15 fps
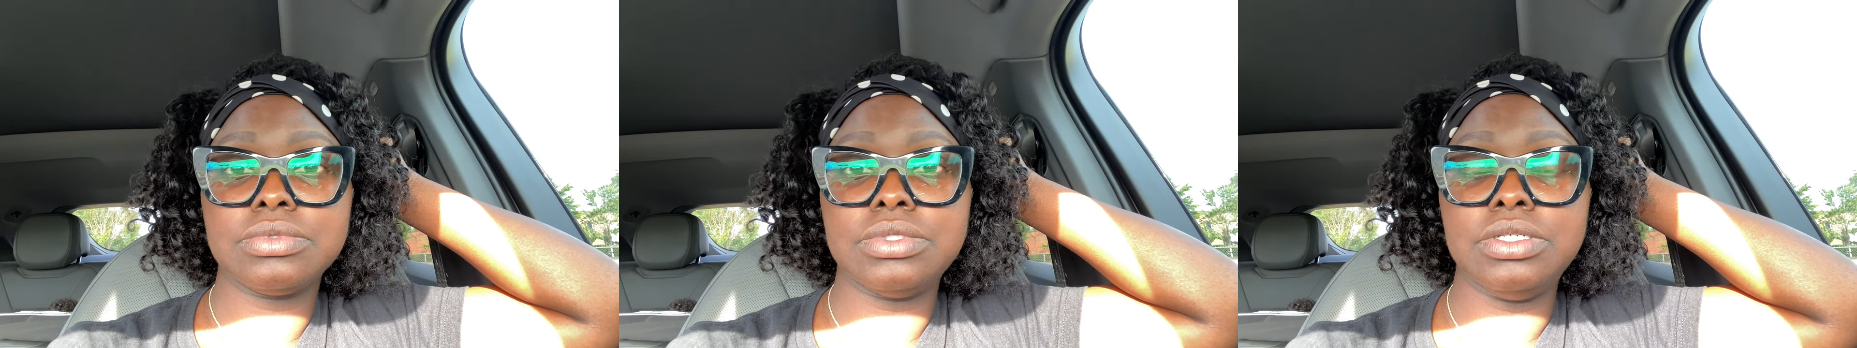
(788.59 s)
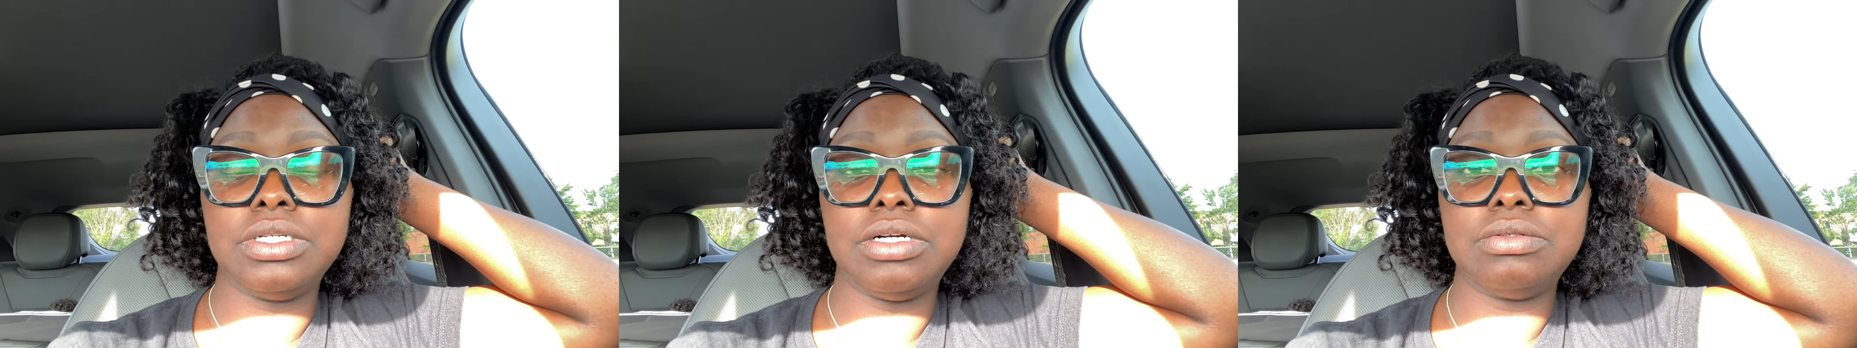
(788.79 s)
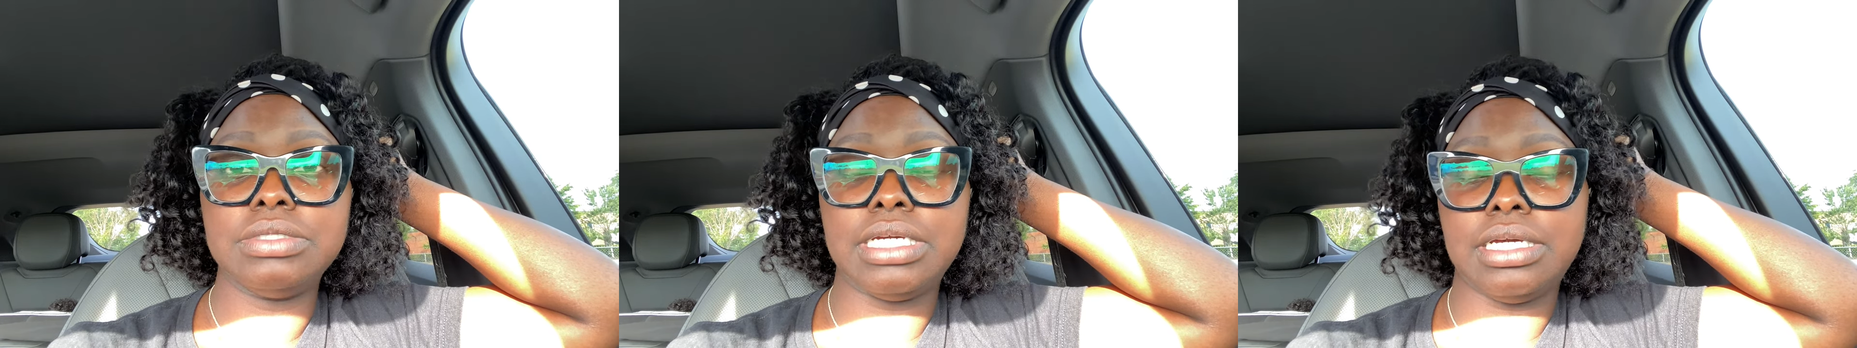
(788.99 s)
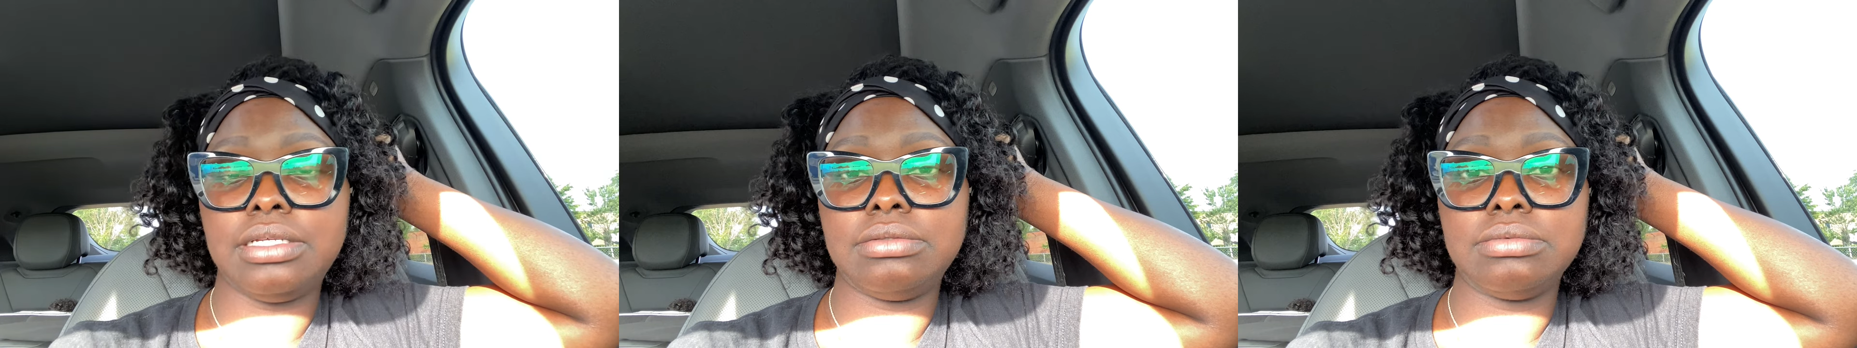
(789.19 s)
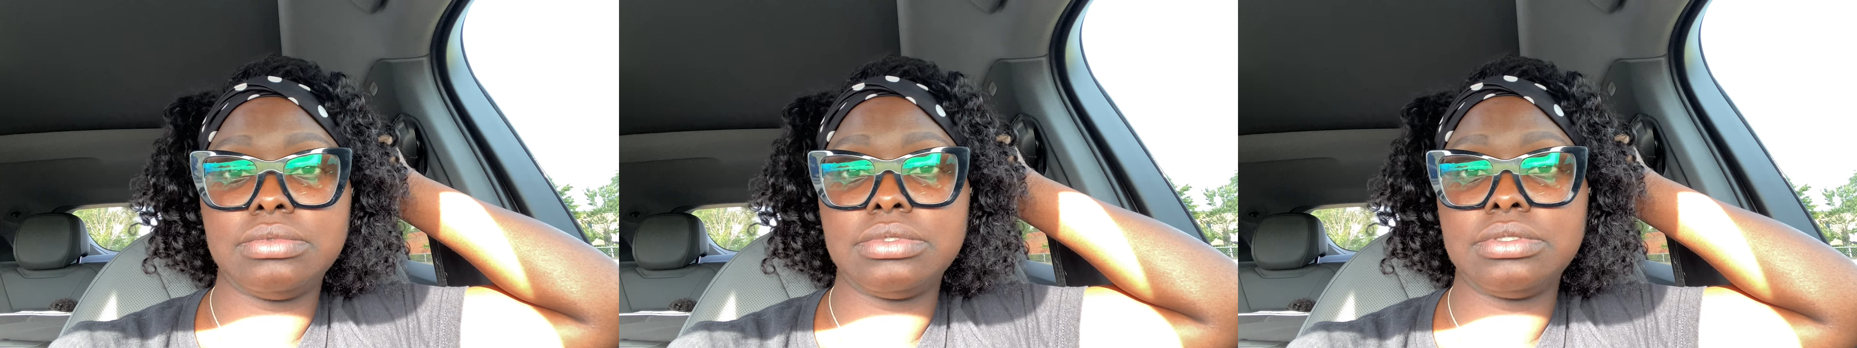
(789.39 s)
you know, get
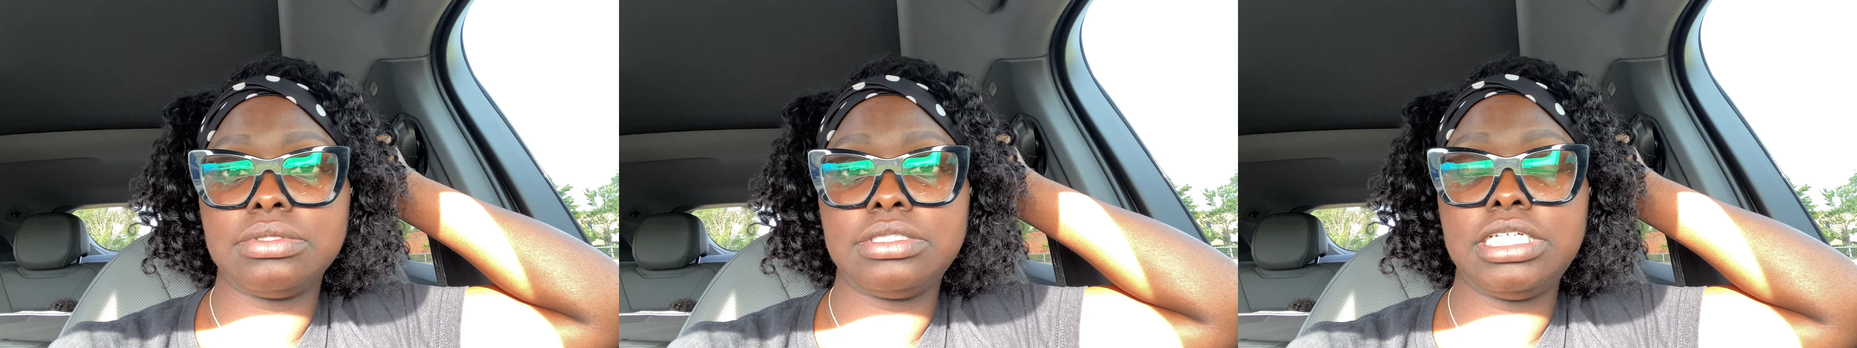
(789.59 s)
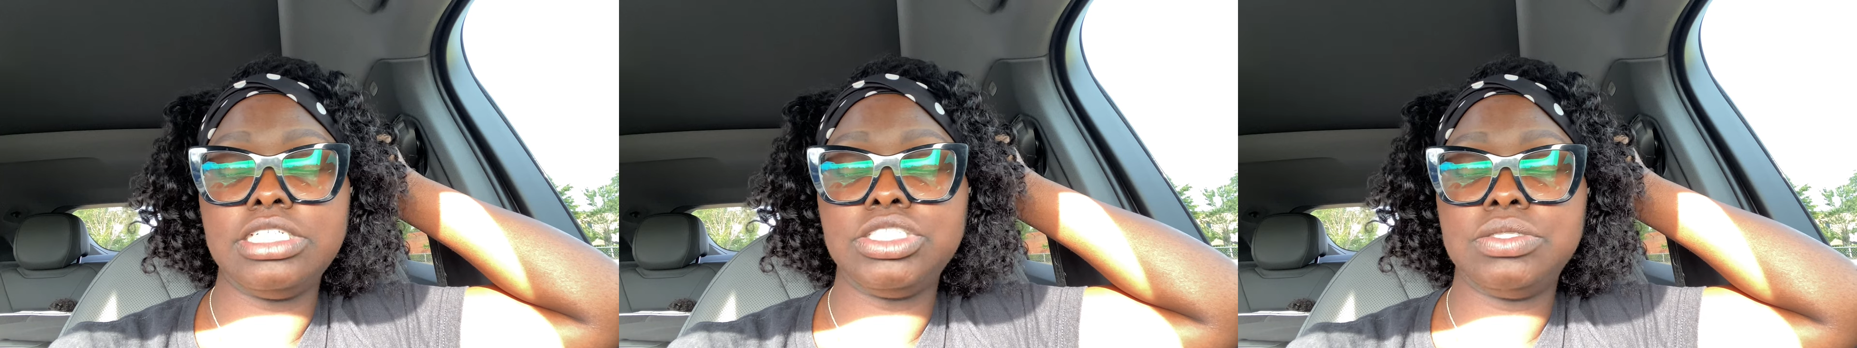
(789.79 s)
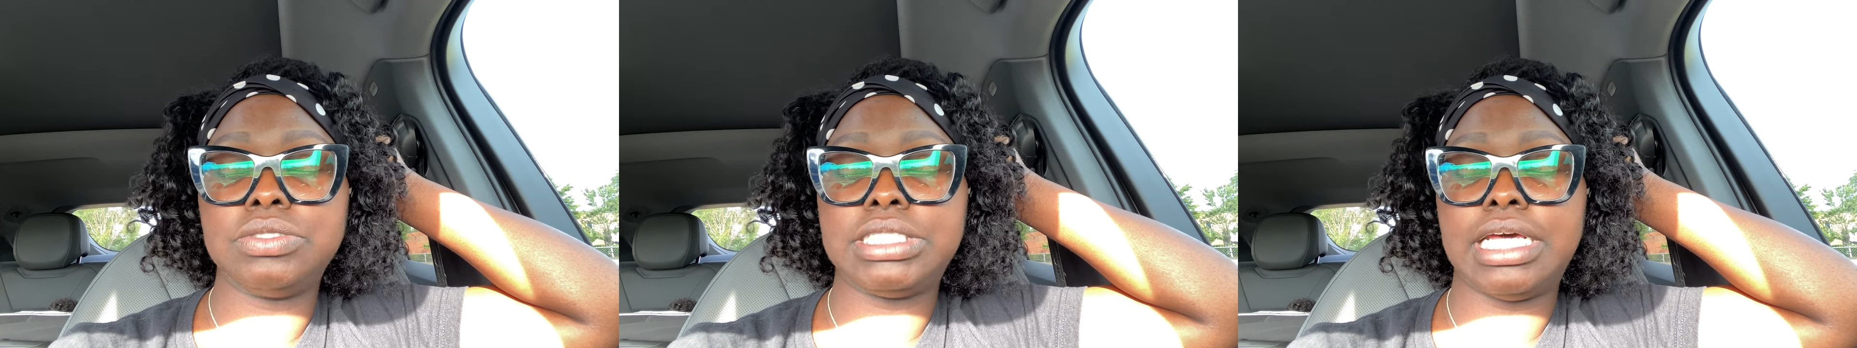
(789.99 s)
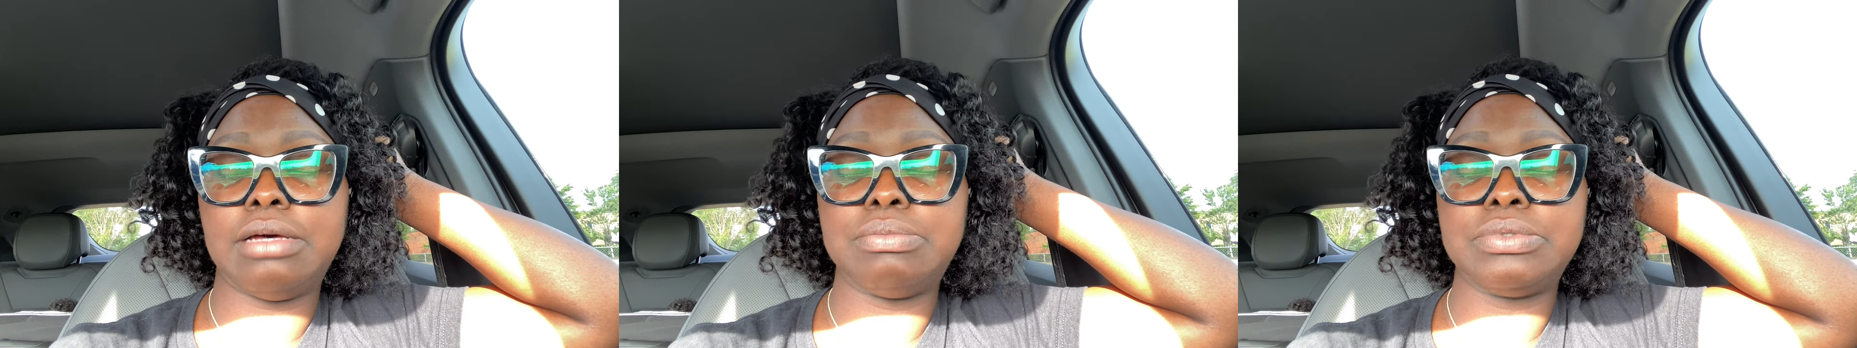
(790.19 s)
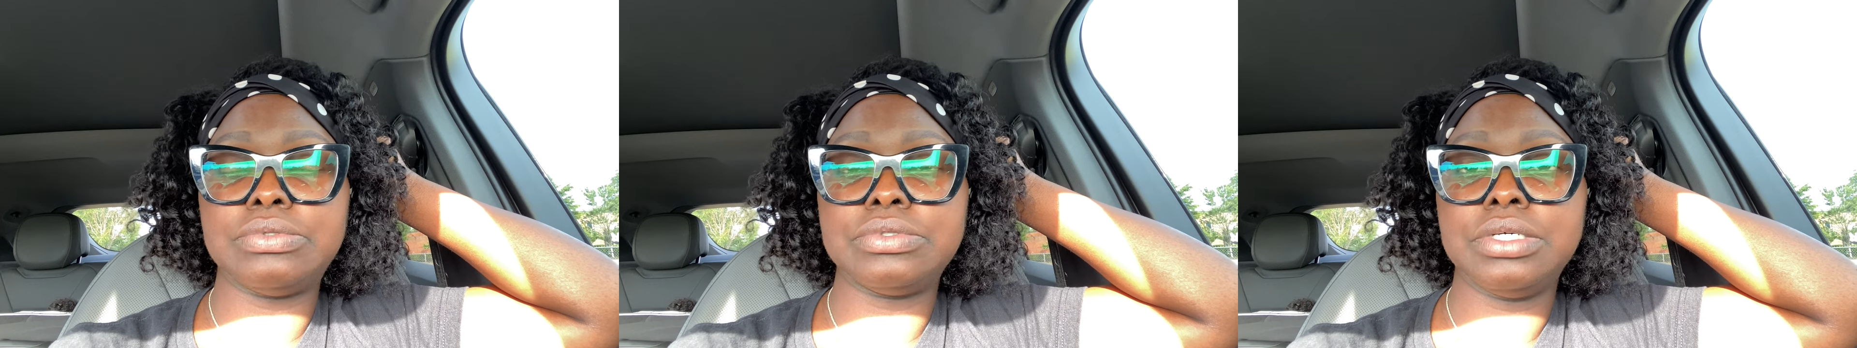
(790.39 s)
tissue
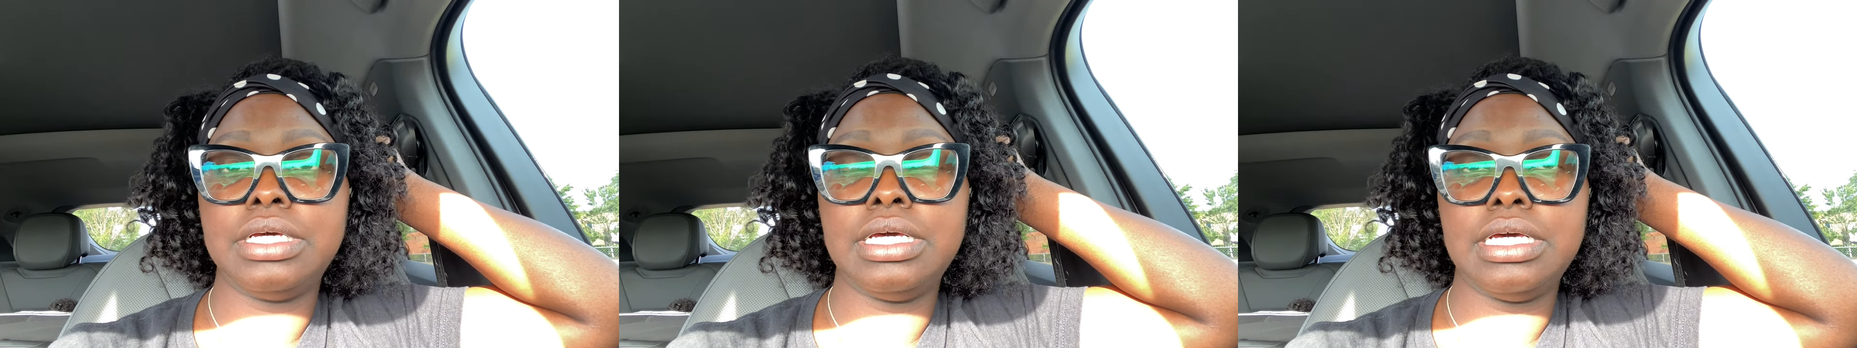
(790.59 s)
sample.